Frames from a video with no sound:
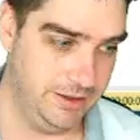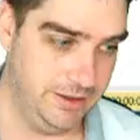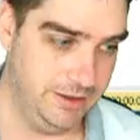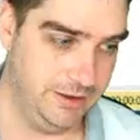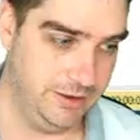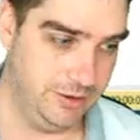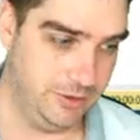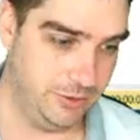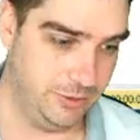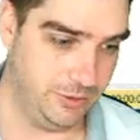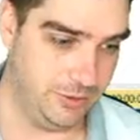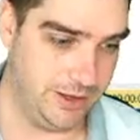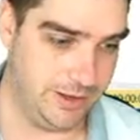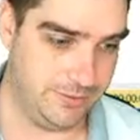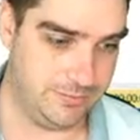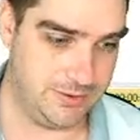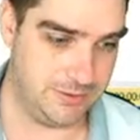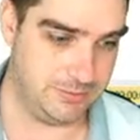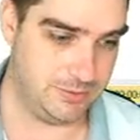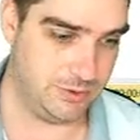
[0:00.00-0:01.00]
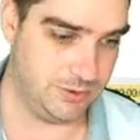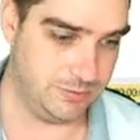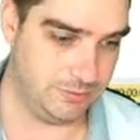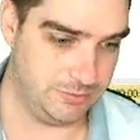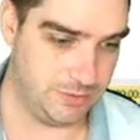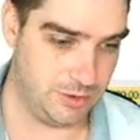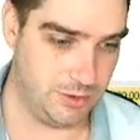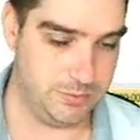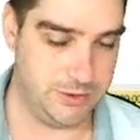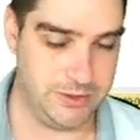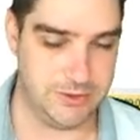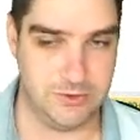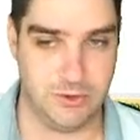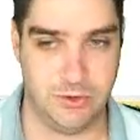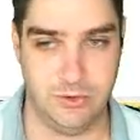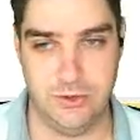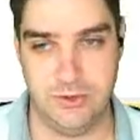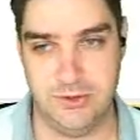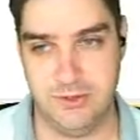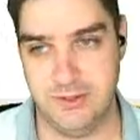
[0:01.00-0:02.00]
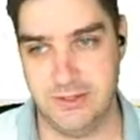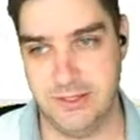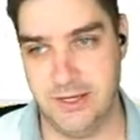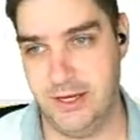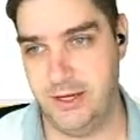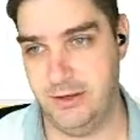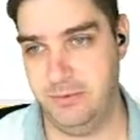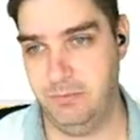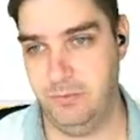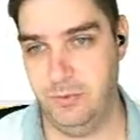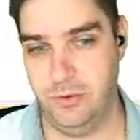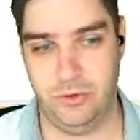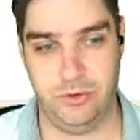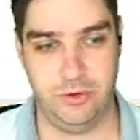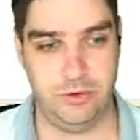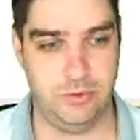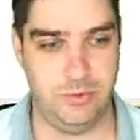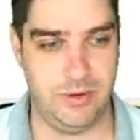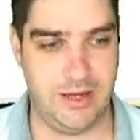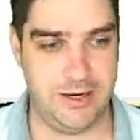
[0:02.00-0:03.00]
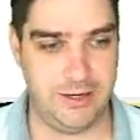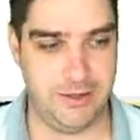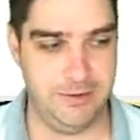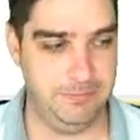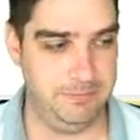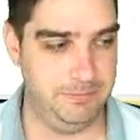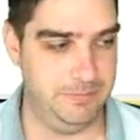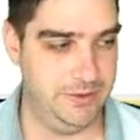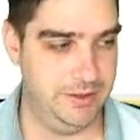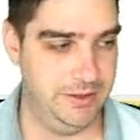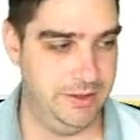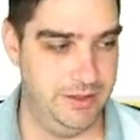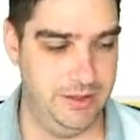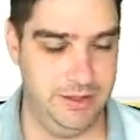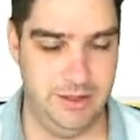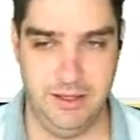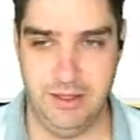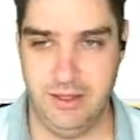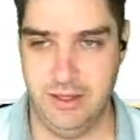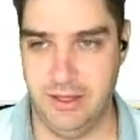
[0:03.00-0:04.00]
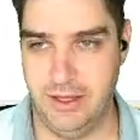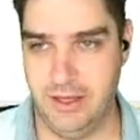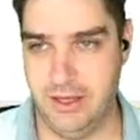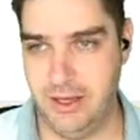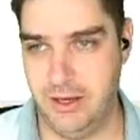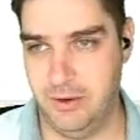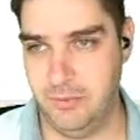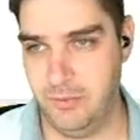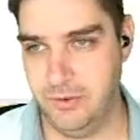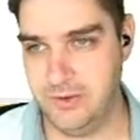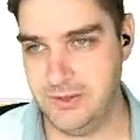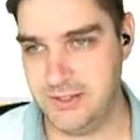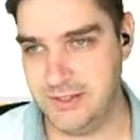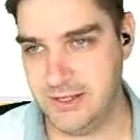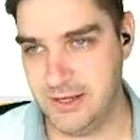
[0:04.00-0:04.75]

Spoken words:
or have some sort of complex logic to say whether or not to add it. What stuff